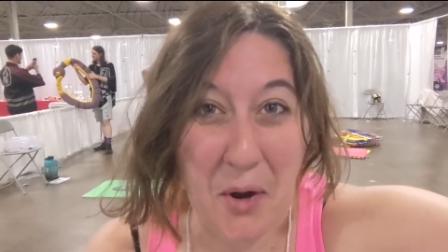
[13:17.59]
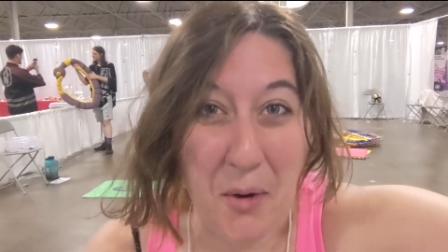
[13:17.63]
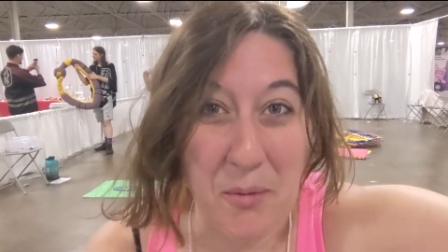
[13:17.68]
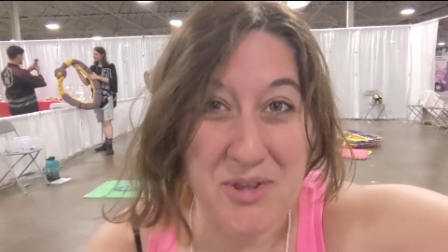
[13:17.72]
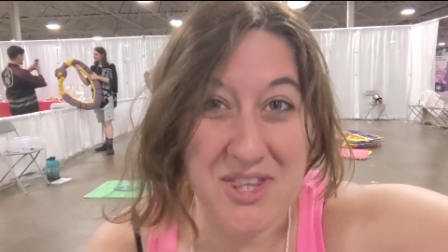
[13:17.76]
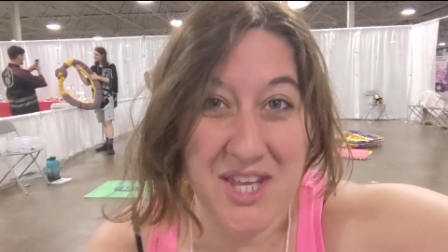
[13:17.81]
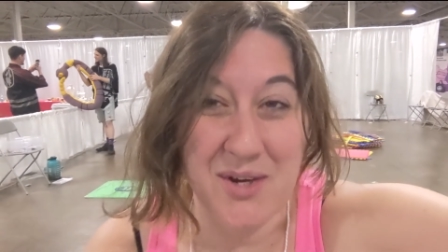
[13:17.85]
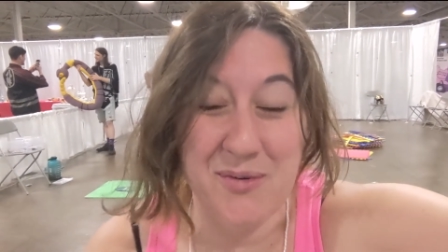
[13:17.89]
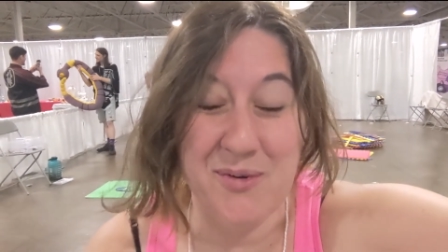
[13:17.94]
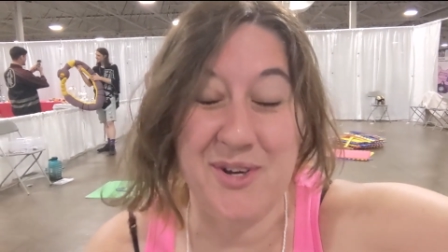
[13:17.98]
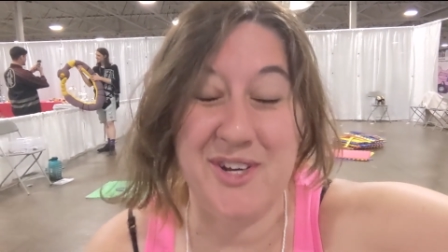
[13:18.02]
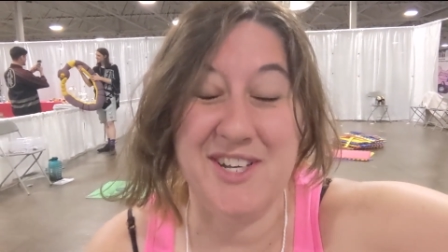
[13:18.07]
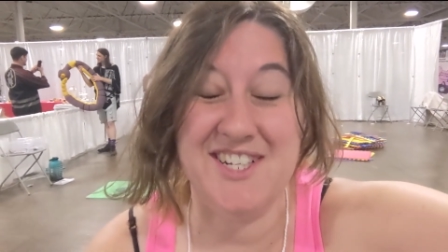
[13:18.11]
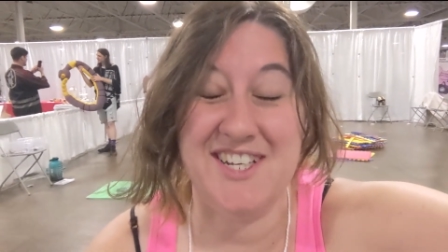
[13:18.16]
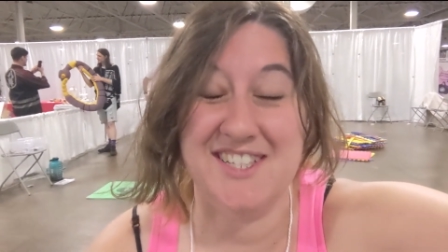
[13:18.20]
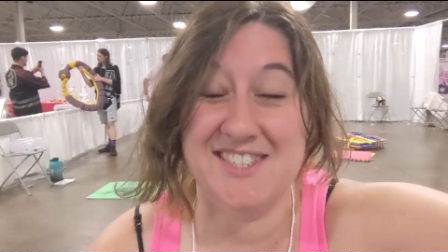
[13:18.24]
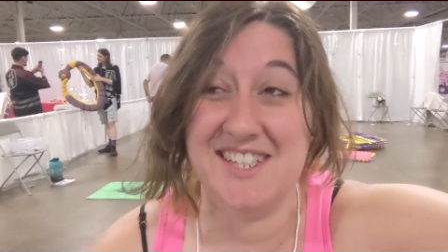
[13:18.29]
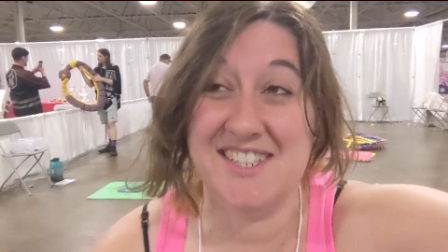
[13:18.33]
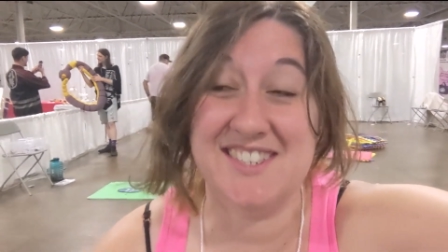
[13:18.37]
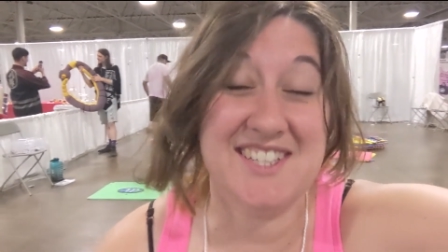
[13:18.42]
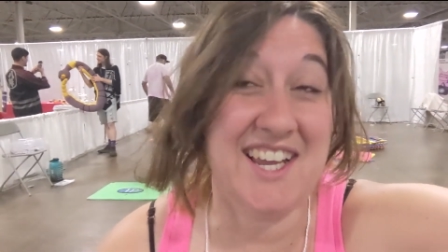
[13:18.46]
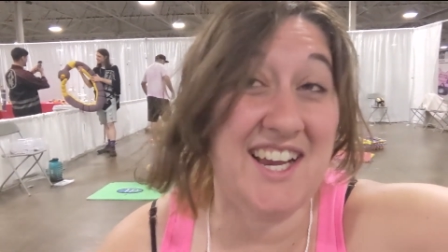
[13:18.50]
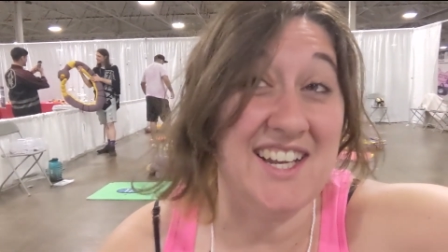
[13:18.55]
hoped they would,
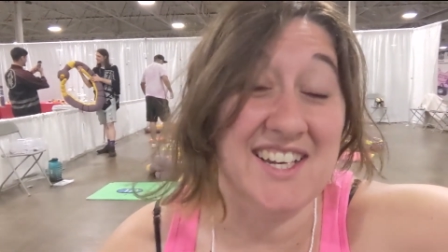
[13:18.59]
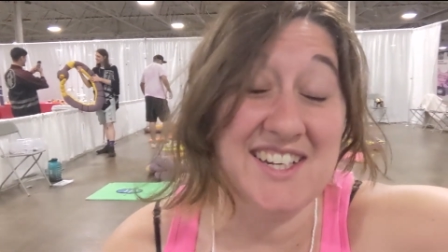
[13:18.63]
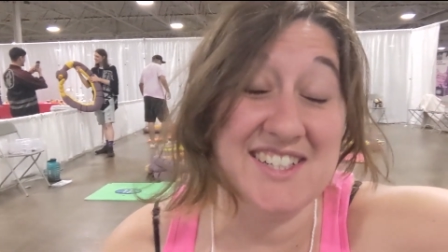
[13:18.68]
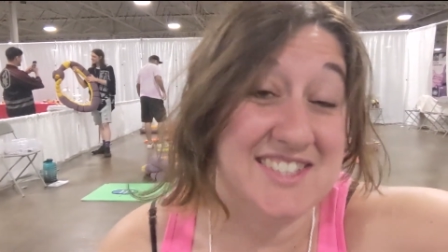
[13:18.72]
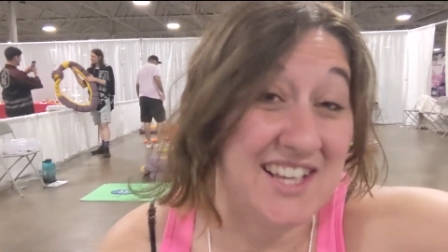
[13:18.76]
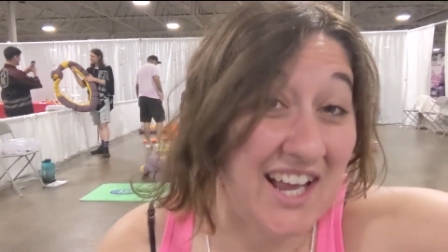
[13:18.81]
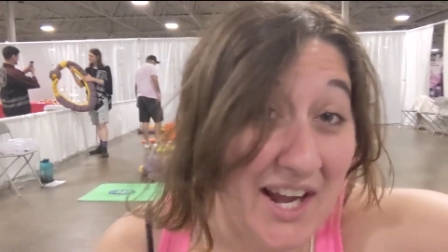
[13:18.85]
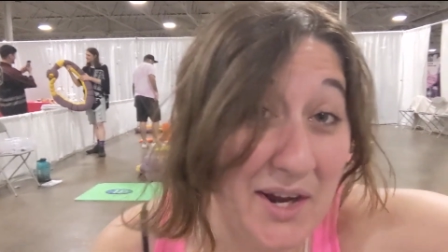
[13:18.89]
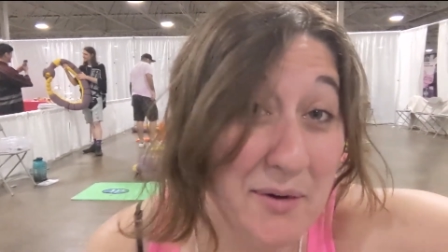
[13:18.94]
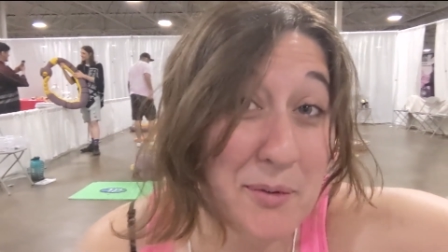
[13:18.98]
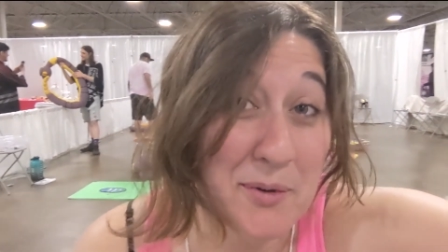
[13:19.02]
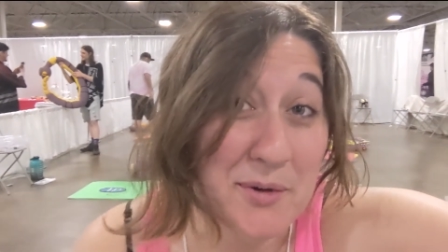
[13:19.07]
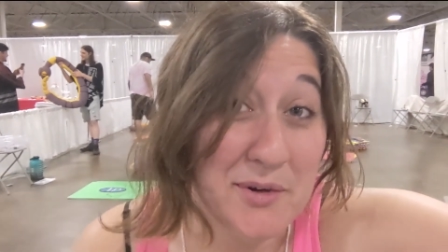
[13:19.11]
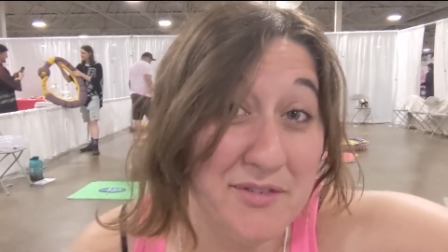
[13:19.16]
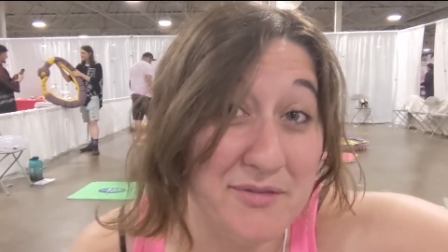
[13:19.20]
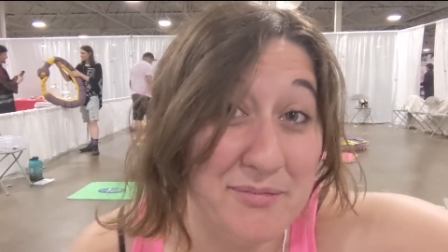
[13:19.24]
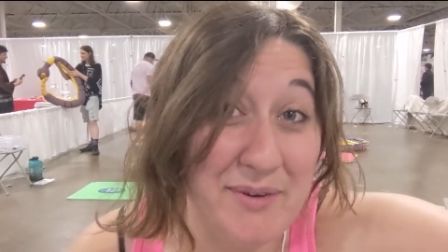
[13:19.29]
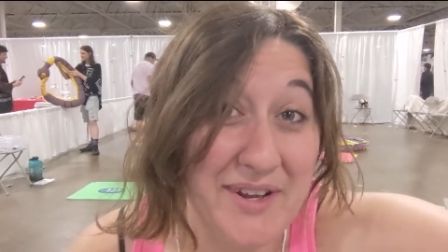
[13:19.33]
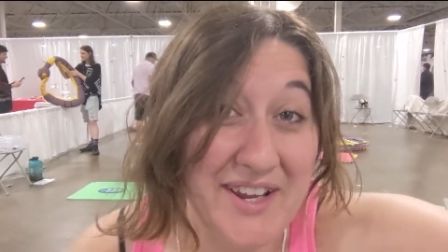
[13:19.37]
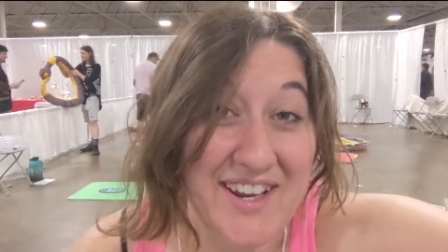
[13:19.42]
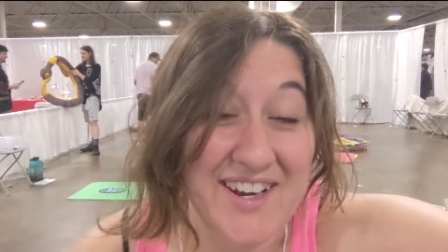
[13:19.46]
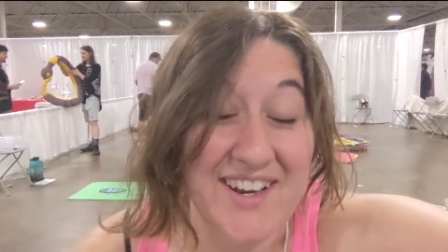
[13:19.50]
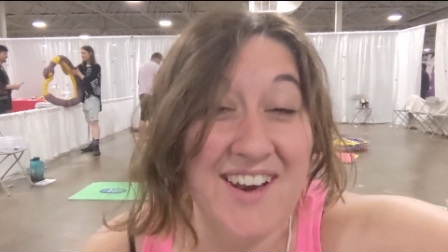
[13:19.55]
as excited as I would
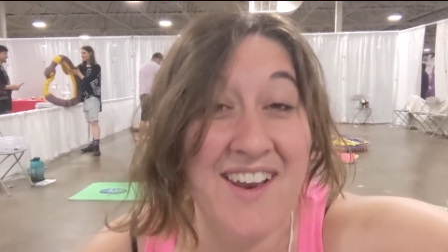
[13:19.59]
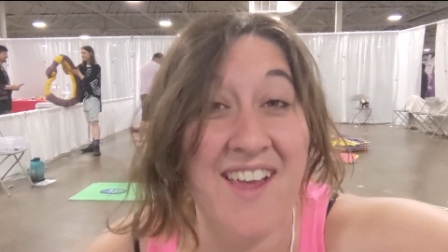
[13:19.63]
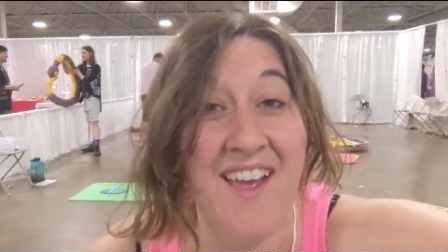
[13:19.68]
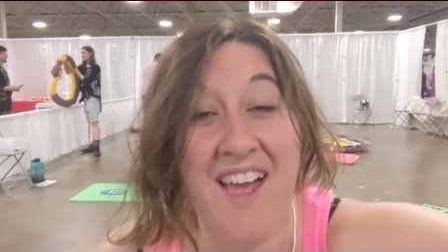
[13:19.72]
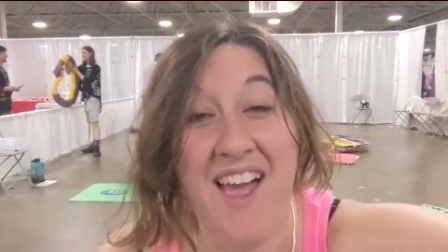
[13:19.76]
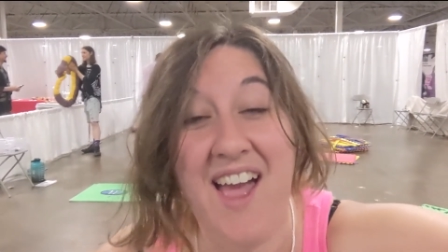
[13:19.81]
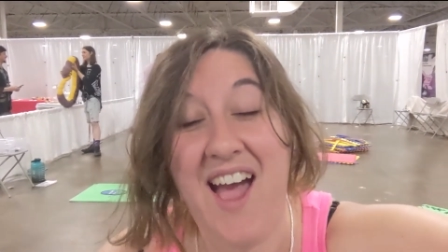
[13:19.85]
have been.